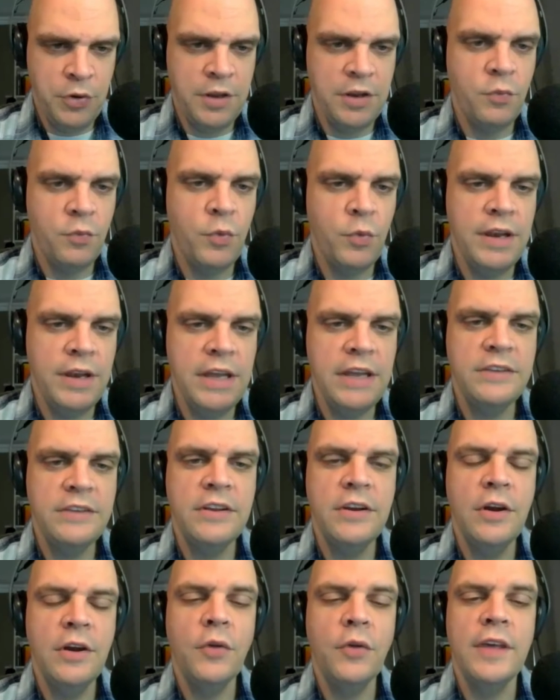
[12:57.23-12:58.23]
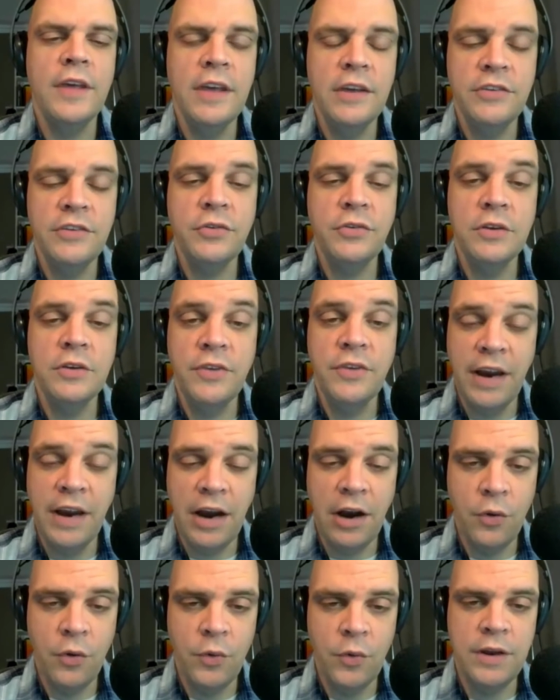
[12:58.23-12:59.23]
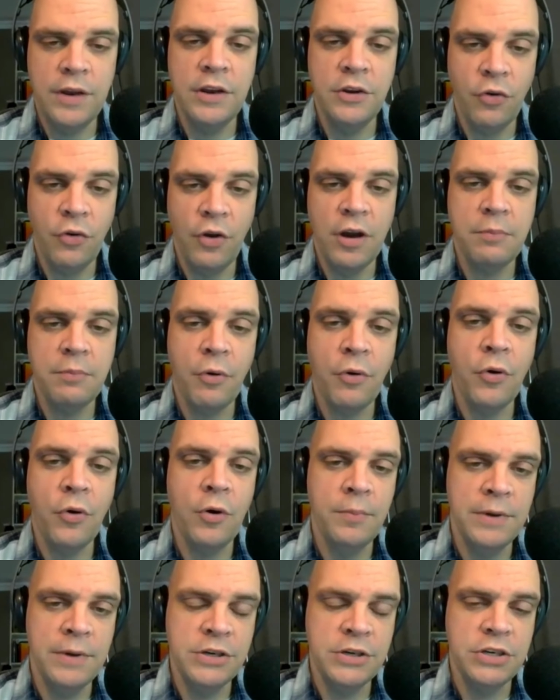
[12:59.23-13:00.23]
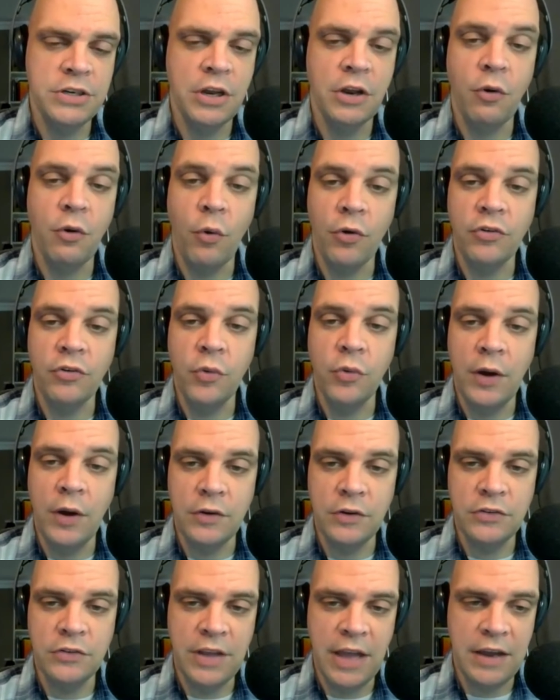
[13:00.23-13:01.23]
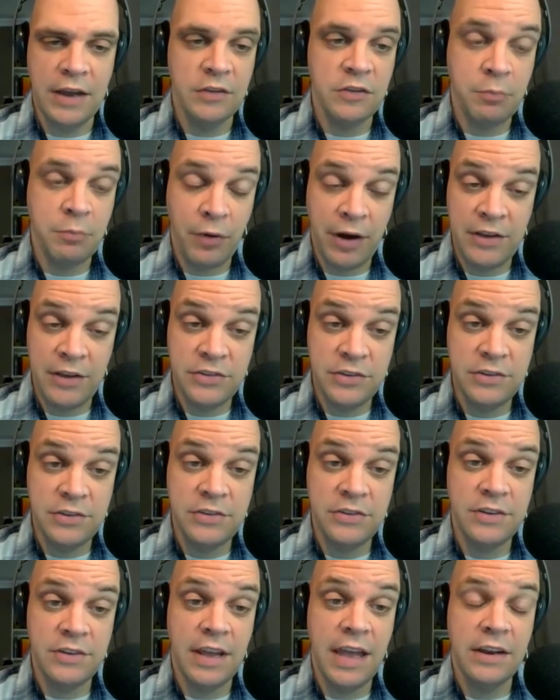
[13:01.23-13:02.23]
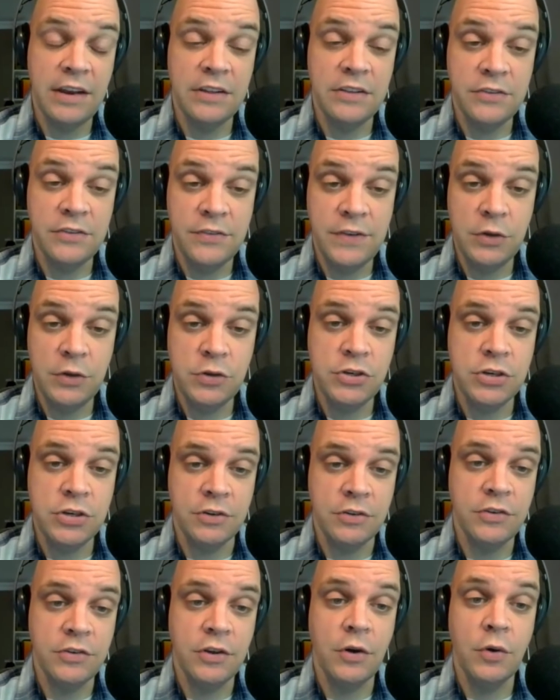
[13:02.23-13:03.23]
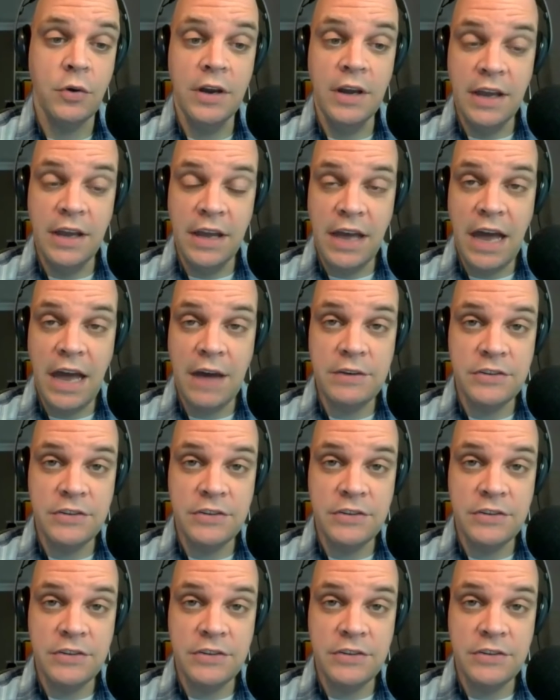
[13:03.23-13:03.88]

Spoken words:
it, we need to know the history of heroin and drug prohibition in order to understand its present and its future. So, having